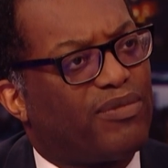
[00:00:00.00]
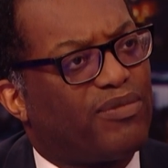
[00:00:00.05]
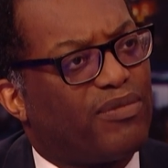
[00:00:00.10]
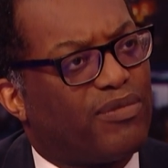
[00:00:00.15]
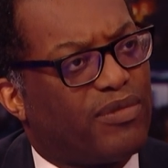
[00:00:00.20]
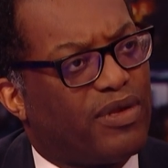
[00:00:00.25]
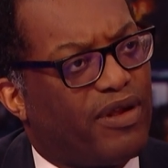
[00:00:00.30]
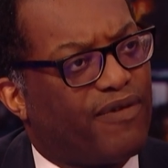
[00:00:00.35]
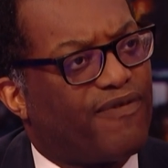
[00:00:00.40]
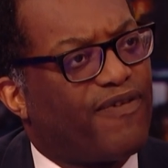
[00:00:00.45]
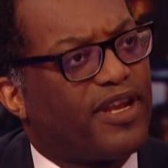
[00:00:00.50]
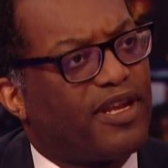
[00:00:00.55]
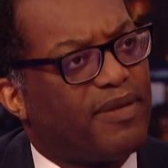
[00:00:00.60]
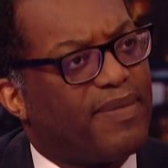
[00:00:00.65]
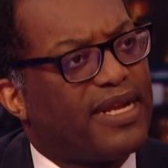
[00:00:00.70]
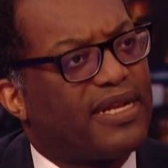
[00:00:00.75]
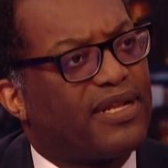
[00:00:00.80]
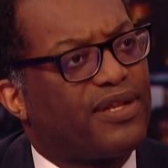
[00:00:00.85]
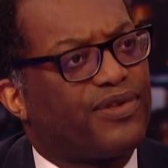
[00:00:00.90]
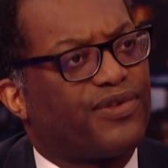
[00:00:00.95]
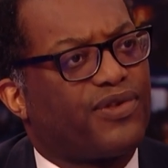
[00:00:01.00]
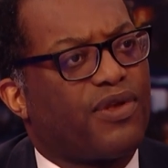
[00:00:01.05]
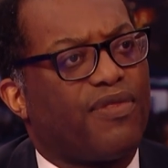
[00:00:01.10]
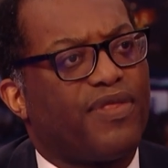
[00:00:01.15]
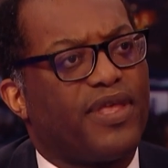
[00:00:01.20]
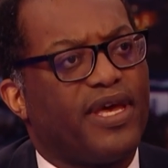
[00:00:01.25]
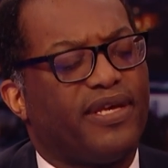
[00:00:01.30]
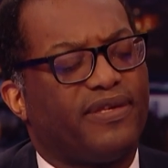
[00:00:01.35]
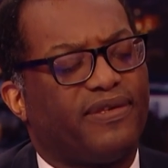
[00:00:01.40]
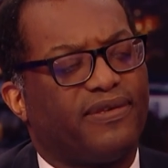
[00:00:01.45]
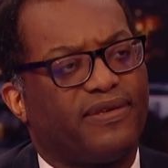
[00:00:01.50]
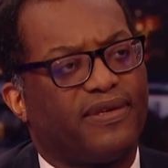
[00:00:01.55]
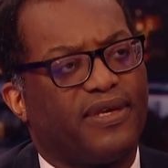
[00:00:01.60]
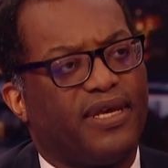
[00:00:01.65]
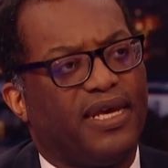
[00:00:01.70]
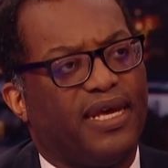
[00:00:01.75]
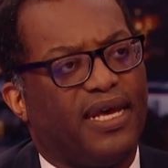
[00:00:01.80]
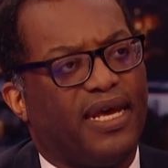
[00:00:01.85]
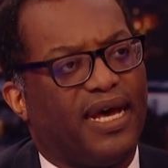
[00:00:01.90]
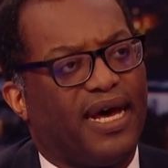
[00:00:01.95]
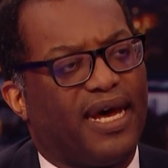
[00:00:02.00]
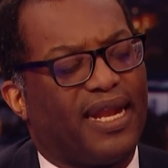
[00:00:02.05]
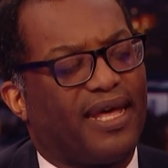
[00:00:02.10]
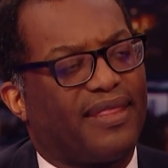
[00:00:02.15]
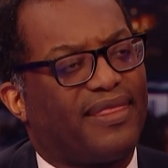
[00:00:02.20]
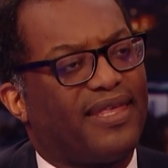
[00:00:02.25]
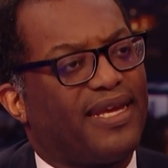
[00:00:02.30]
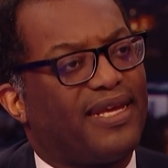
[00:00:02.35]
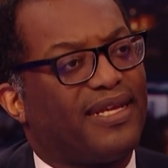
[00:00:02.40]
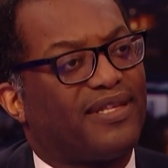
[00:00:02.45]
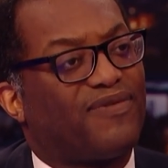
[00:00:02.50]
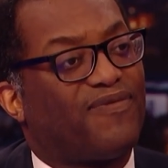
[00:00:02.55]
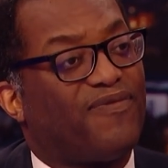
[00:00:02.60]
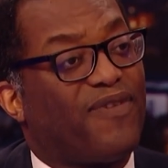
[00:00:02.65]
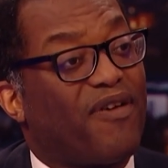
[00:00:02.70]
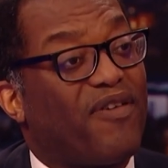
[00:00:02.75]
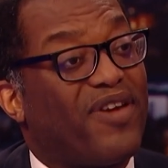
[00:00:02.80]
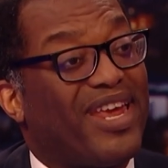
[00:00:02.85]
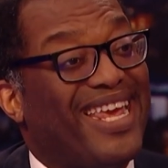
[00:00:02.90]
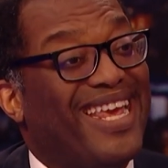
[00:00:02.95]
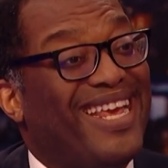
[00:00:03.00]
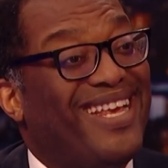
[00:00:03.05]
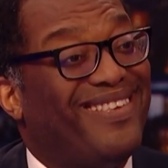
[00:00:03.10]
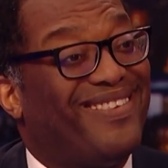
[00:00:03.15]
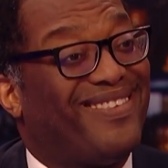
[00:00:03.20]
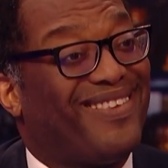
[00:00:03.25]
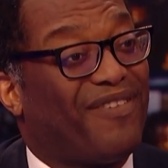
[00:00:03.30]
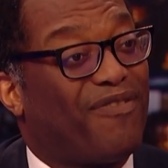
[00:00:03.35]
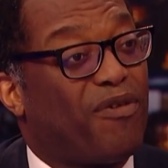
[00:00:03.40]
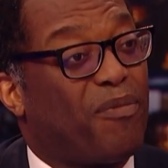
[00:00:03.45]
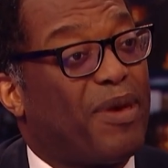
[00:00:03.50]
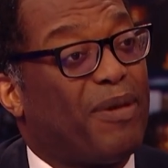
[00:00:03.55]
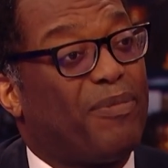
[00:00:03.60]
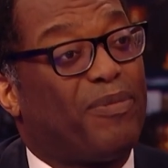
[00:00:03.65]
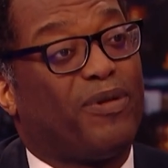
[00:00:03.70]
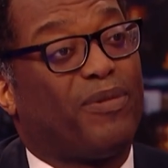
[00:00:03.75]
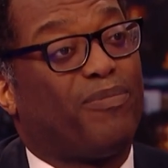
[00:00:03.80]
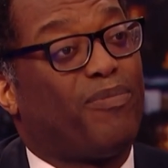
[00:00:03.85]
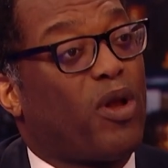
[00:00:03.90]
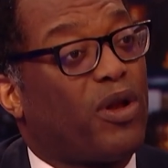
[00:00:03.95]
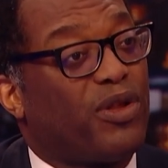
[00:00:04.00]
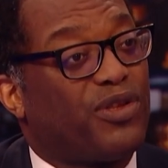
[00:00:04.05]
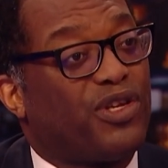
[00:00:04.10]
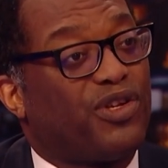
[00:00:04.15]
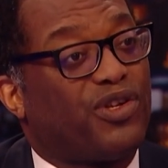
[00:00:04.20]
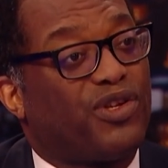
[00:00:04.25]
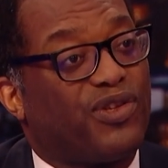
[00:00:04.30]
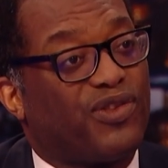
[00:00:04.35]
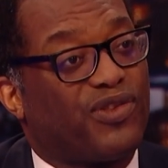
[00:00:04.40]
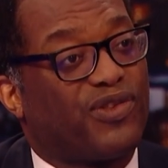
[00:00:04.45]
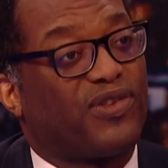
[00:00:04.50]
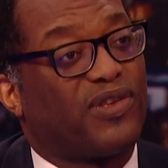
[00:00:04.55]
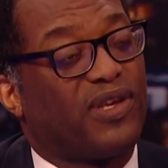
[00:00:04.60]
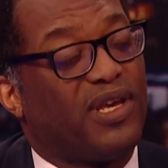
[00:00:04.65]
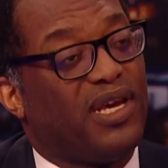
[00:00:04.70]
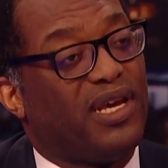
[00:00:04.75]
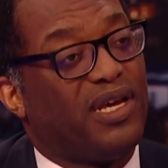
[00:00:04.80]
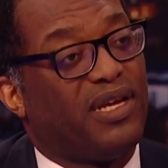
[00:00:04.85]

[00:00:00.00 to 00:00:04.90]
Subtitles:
you know, fundamentals on this. And I think it's very easy for people, politicians,